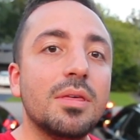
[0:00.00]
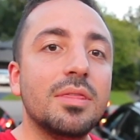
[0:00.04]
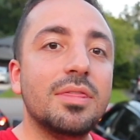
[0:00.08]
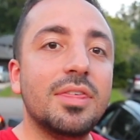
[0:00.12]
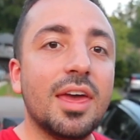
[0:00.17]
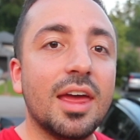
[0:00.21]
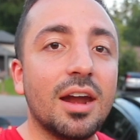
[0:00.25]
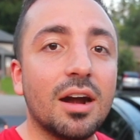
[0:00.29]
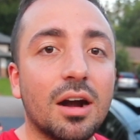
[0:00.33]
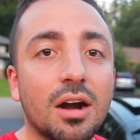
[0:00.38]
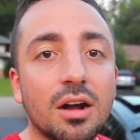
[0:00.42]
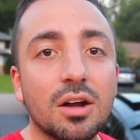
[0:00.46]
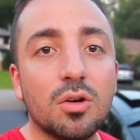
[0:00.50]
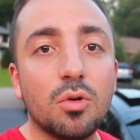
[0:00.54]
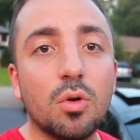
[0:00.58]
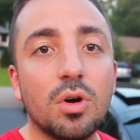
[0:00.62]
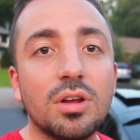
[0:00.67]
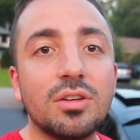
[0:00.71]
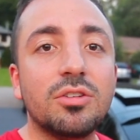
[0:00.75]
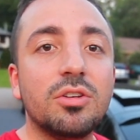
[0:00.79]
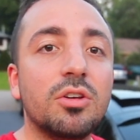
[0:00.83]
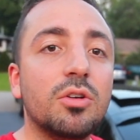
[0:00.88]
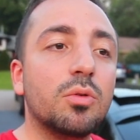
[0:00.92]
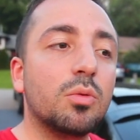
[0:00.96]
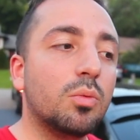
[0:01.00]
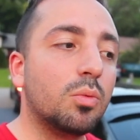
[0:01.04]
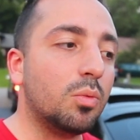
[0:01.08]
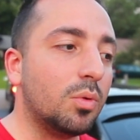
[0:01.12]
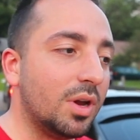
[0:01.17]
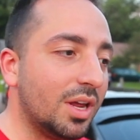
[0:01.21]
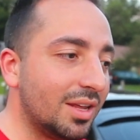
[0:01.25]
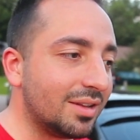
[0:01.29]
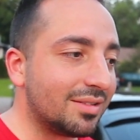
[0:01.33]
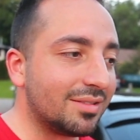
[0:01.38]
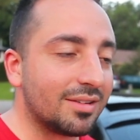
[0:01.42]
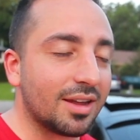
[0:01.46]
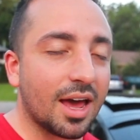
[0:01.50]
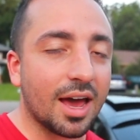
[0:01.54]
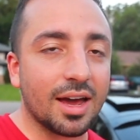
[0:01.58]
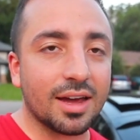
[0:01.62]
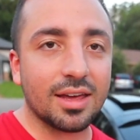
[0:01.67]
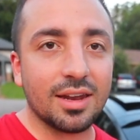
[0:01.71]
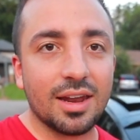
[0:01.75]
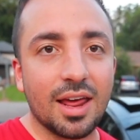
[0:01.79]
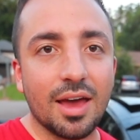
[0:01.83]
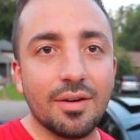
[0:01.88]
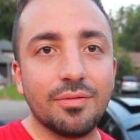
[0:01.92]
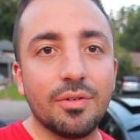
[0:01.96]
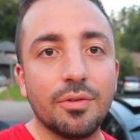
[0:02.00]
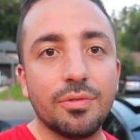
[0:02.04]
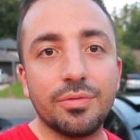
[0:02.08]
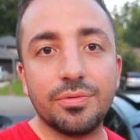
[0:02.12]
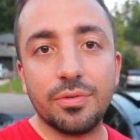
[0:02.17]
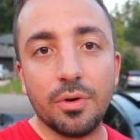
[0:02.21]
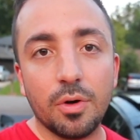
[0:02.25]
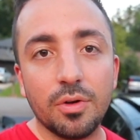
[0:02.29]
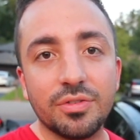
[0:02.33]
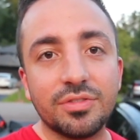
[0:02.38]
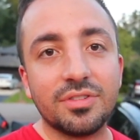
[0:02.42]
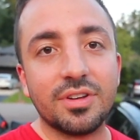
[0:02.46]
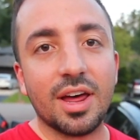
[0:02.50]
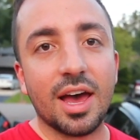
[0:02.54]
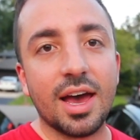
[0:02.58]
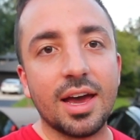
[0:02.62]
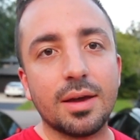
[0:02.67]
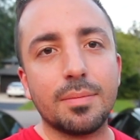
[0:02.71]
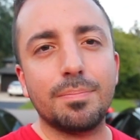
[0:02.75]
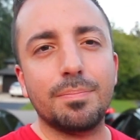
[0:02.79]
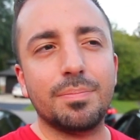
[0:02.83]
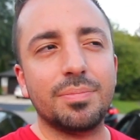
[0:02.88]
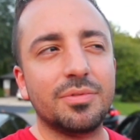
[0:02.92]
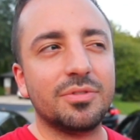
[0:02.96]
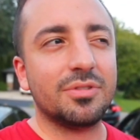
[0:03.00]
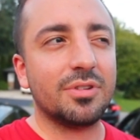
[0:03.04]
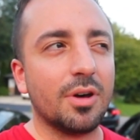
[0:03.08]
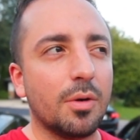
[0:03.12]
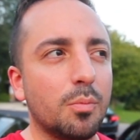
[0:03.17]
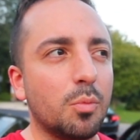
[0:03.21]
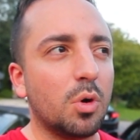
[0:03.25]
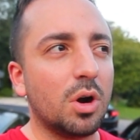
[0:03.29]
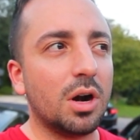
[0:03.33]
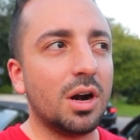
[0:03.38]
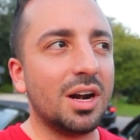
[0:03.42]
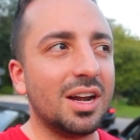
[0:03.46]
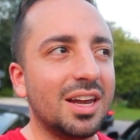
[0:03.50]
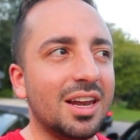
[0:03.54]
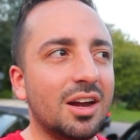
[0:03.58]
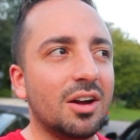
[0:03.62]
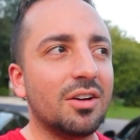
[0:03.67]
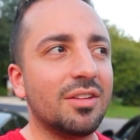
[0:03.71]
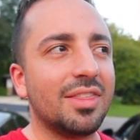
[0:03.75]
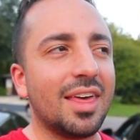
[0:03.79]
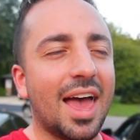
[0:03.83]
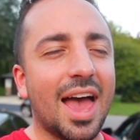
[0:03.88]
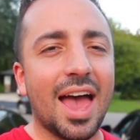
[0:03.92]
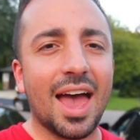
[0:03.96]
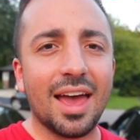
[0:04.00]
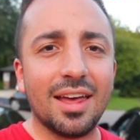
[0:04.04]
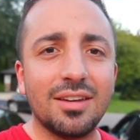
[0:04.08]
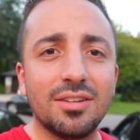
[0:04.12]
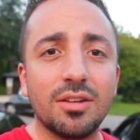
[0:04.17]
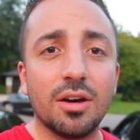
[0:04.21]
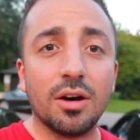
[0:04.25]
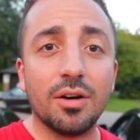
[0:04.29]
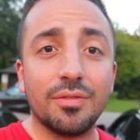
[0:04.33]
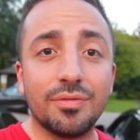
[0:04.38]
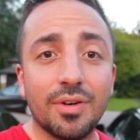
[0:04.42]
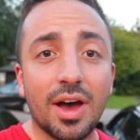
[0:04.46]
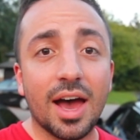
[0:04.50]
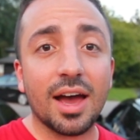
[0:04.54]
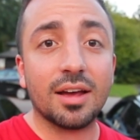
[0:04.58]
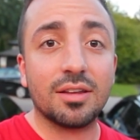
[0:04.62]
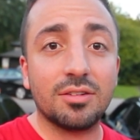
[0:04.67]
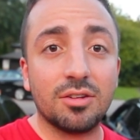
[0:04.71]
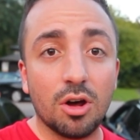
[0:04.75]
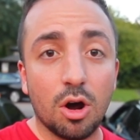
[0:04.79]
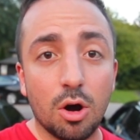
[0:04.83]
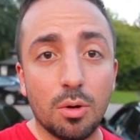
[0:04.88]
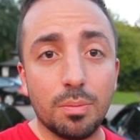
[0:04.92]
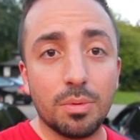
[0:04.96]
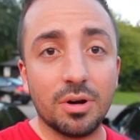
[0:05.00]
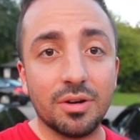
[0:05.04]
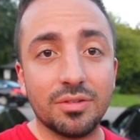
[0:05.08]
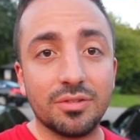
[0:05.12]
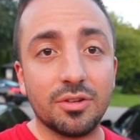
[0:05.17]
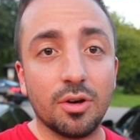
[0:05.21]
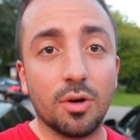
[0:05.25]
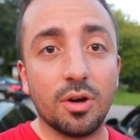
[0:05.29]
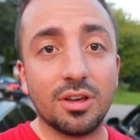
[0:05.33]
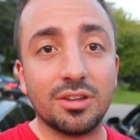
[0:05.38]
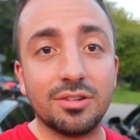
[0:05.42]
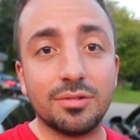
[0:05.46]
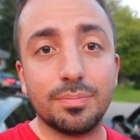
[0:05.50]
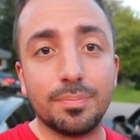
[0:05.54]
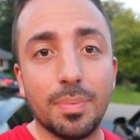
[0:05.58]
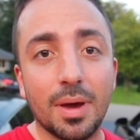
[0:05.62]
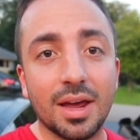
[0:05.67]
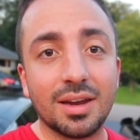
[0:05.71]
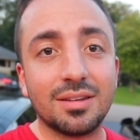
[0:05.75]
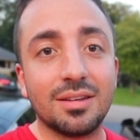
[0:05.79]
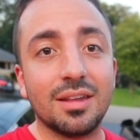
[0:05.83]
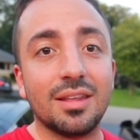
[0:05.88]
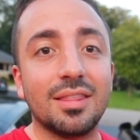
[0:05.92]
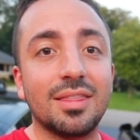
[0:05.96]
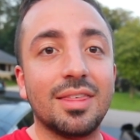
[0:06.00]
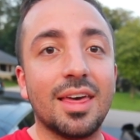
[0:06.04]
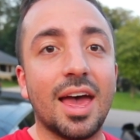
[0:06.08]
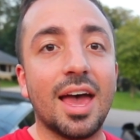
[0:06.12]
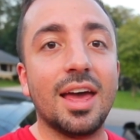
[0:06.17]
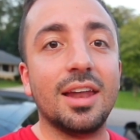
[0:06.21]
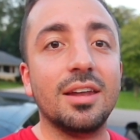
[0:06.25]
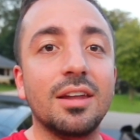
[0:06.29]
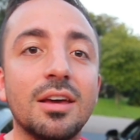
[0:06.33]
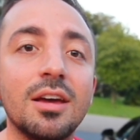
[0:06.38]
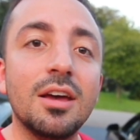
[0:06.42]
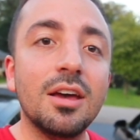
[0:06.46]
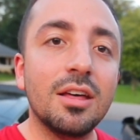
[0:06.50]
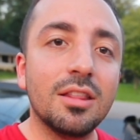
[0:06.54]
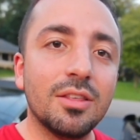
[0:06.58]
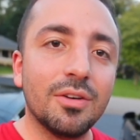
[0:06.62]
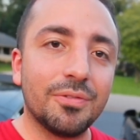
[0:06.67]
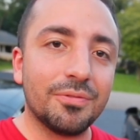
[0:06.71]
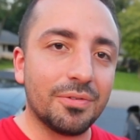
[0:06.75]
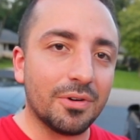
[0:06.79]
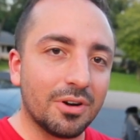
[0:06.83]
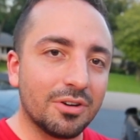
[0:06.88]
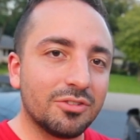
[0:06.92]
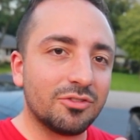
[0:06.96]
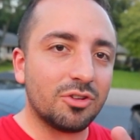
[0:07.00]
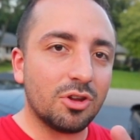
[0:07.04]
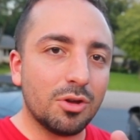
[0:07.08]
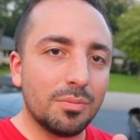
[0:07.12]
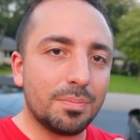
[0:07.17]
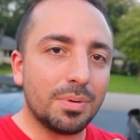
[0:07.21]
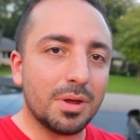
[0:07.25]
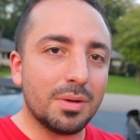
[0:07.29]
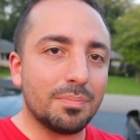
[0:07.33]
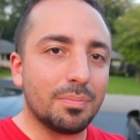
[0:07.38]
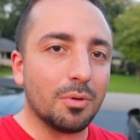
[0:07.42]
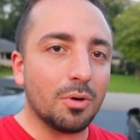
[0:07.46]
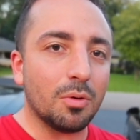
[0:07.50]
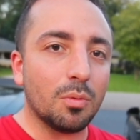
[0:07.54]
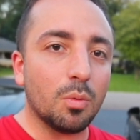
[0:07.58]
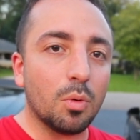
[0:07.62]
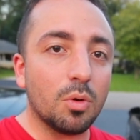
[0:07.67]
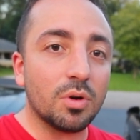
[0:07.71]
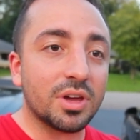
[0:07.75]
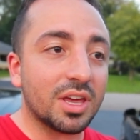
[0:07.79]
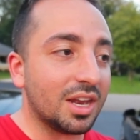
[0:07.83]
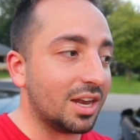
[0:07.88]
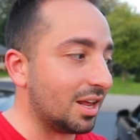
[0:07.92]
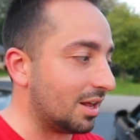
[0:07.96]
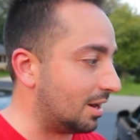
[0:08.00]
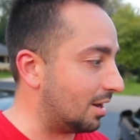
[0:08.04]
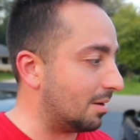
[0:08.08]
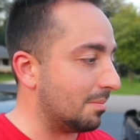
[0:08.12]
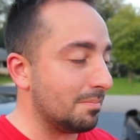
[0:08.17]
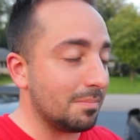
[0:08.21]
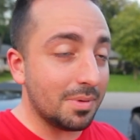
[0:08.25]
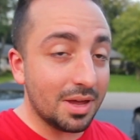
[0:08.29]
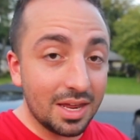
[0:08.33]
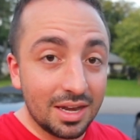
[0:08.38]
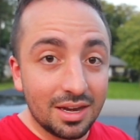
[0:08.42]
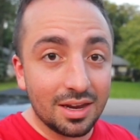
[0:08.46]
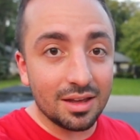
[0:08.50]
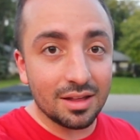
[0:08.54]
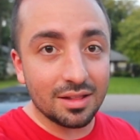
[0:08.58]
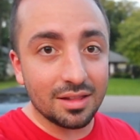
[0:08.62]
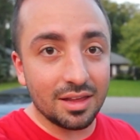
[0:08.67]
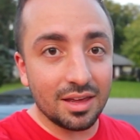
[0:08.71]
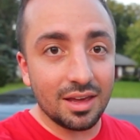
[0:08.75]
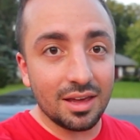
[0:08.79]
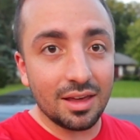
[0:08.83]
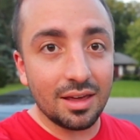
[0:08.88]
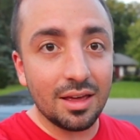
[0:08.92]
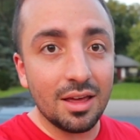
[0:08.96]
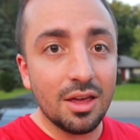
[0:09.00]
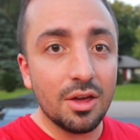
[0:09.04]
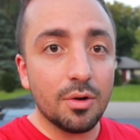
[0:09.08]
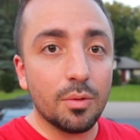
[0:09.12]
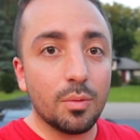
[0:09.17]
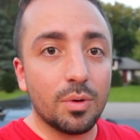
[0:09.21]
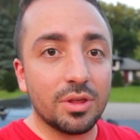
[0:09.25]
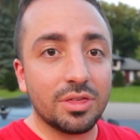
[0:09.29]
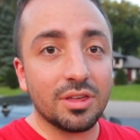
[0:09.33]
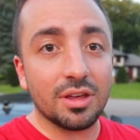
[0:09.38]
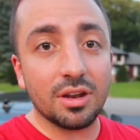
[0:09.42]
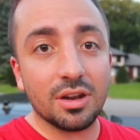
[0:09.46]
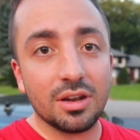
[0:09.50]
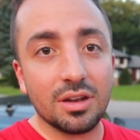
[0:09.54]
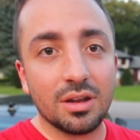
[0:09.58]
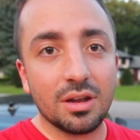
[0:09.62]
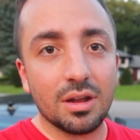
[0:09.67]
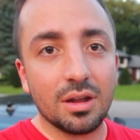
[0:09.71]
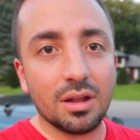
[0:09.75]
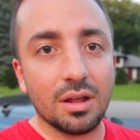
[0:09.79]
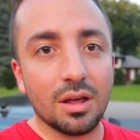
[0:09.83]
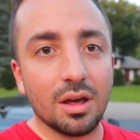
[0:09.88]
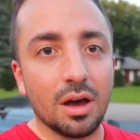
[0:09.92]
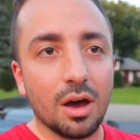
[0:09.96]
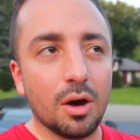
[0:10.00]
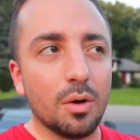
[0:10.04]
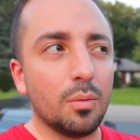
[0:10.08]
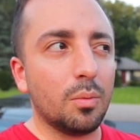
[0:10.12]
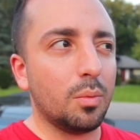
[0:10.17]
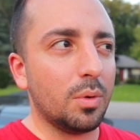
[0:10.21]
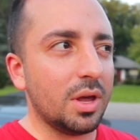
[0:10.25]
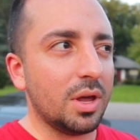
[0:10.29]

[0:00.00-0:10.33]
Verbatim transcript: They are going to restock and have a full stock somewhere near the end of October, so expect it then. The first two people will get it immediately within a